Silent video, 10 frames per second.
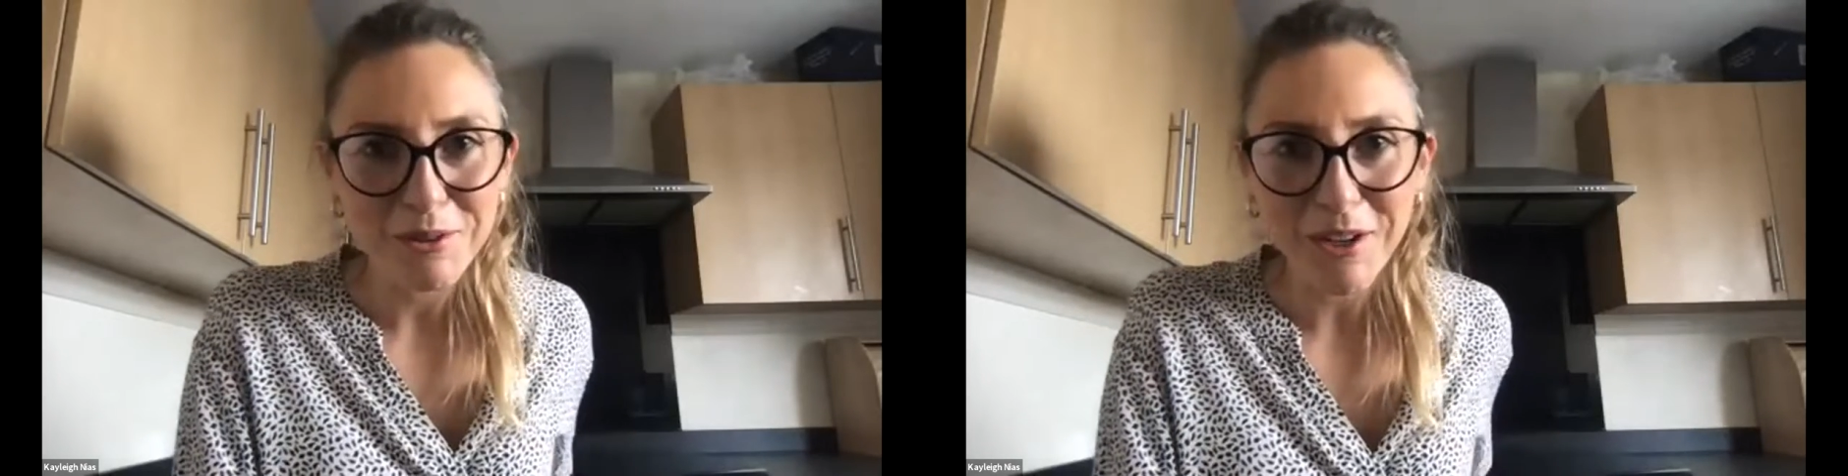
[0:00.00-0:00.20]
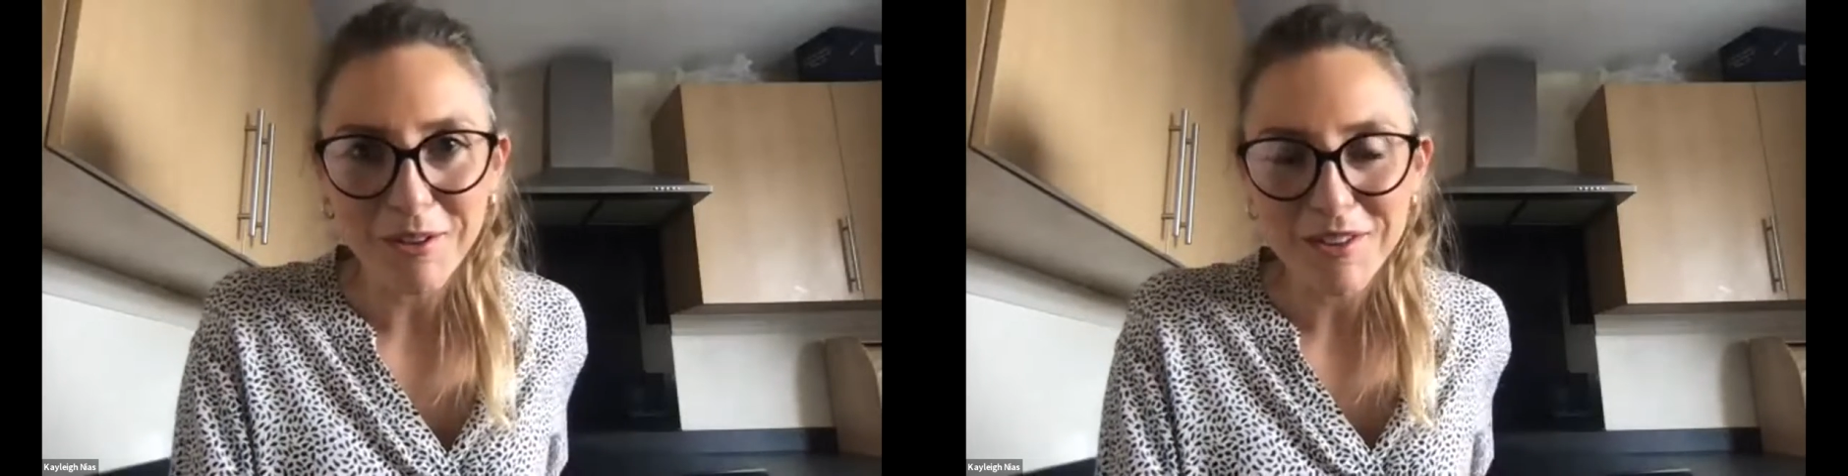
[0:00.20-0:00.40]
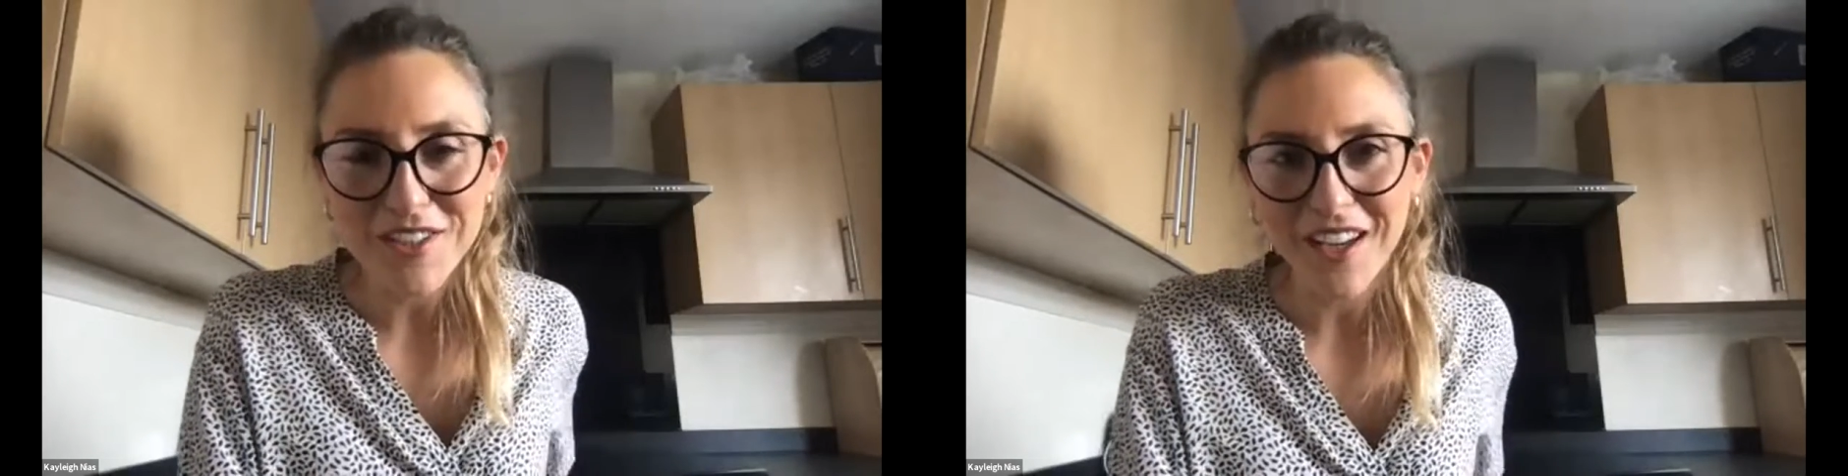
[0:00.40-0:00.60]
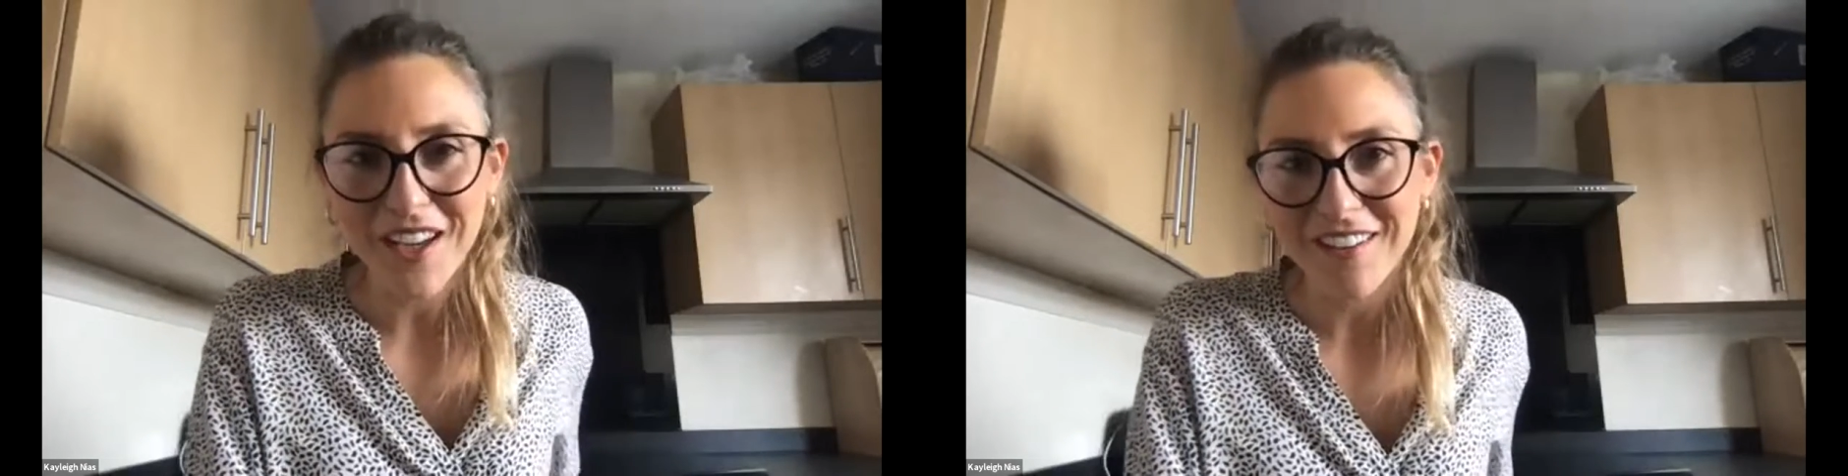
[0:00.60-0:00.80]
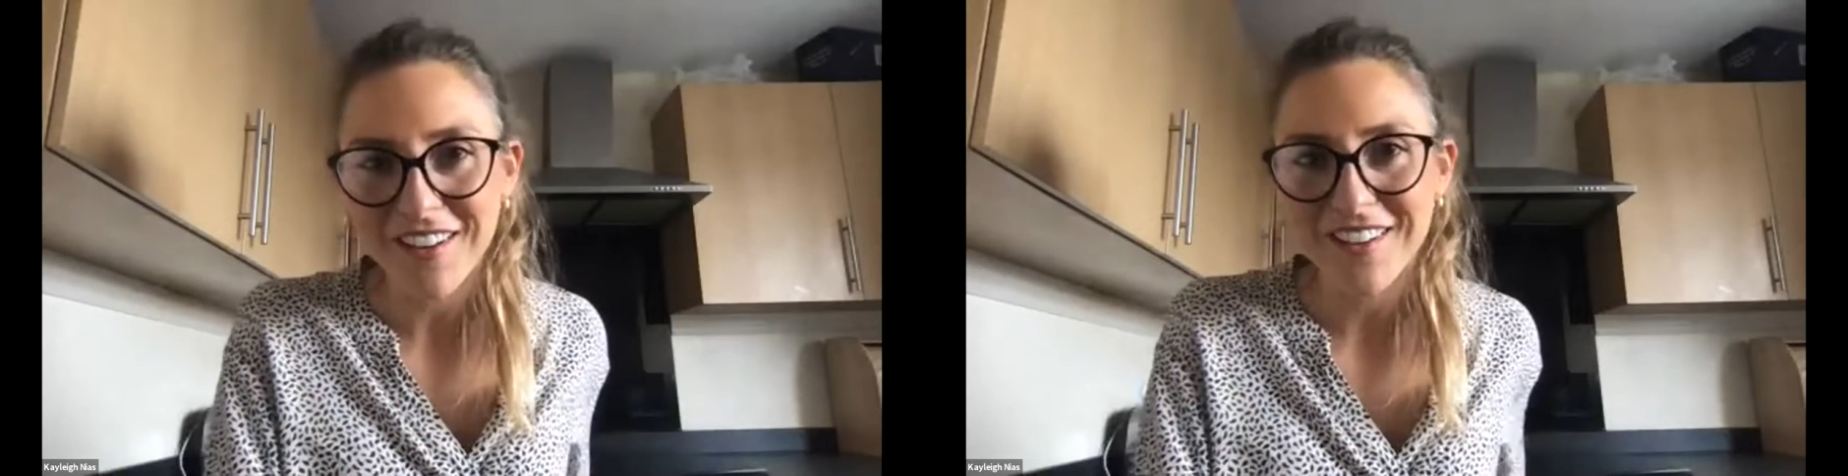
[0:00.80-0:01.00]

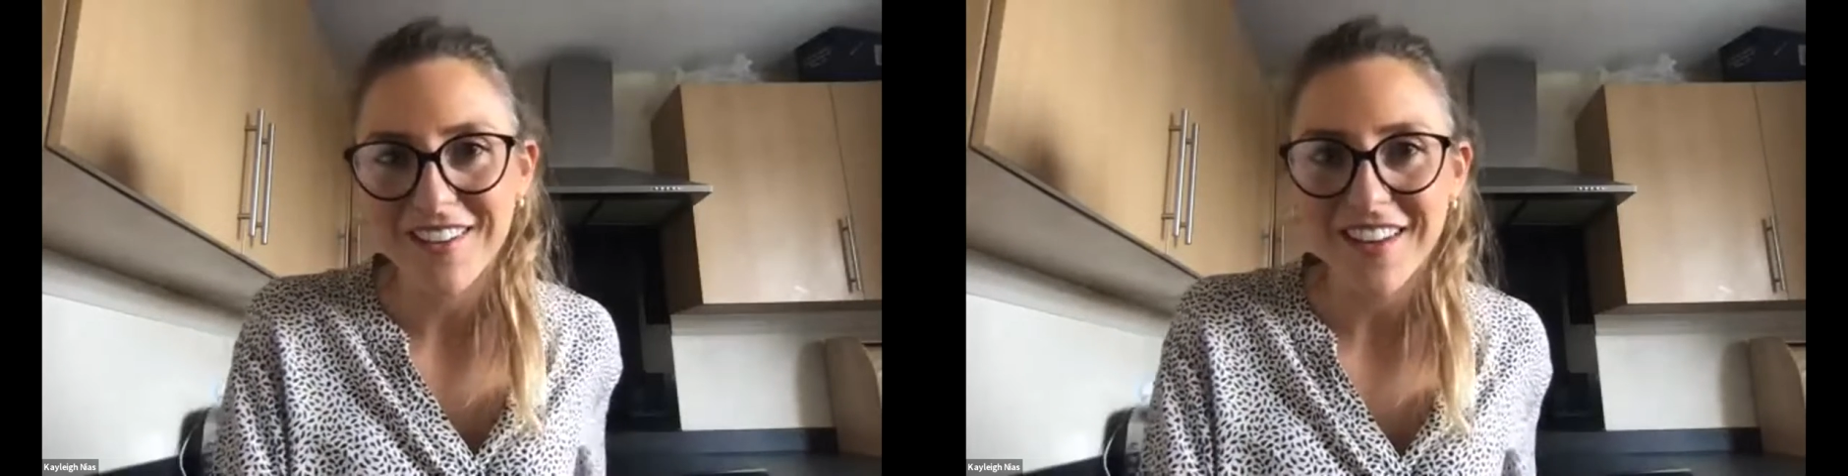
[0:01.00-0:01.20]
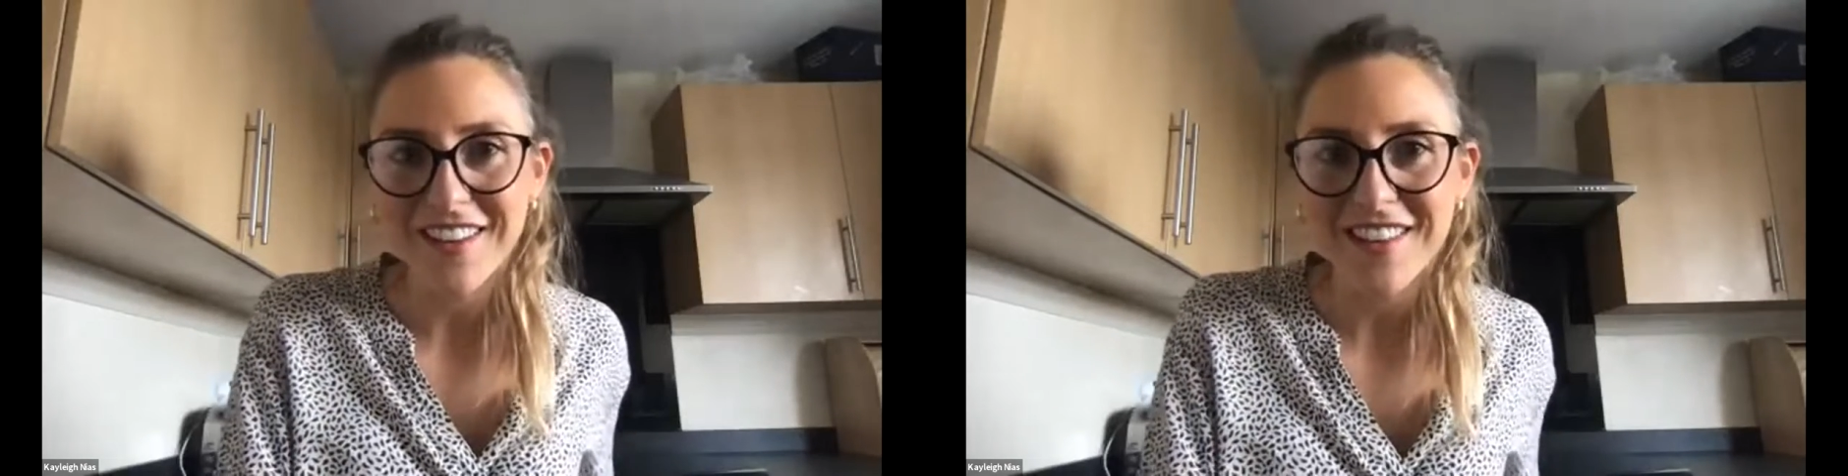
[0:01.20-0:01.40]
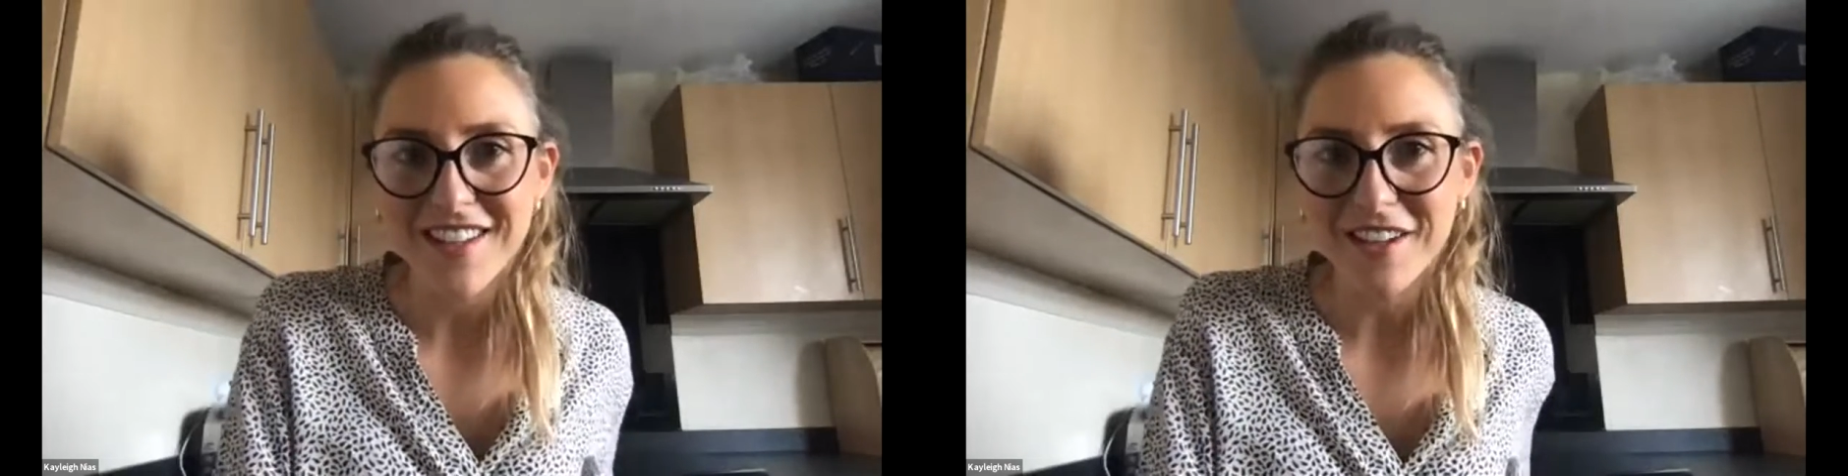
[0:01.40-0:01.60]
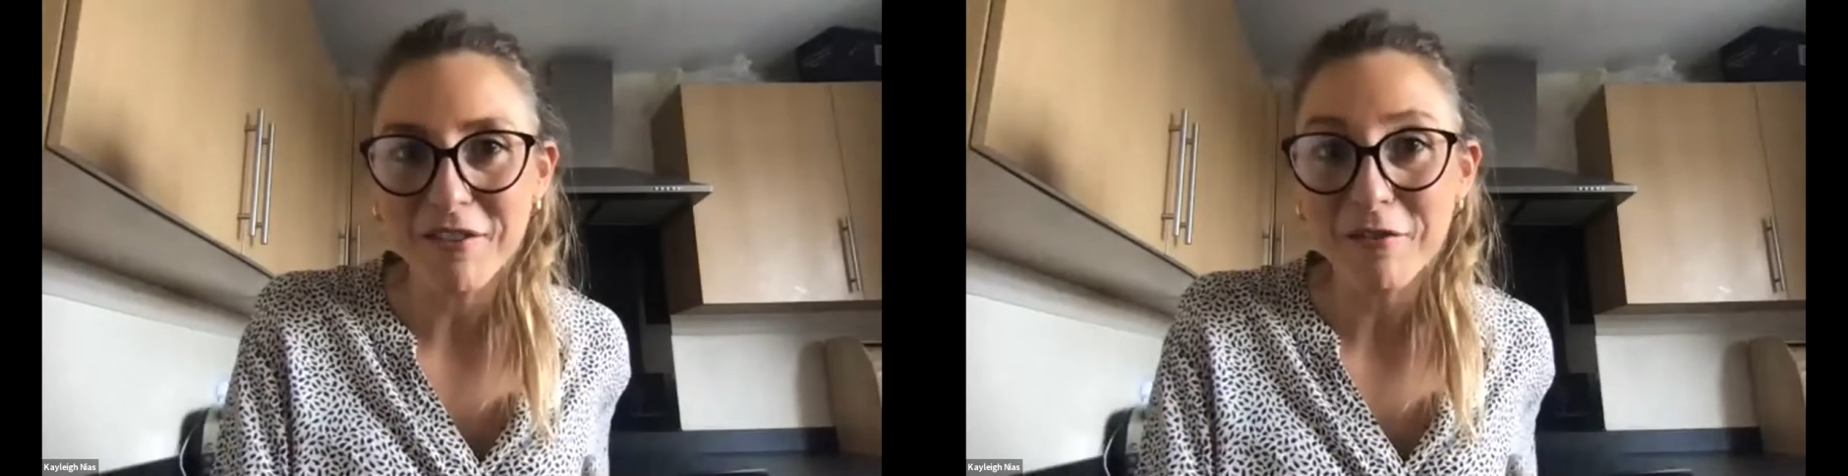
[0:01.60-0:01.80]
culture and in this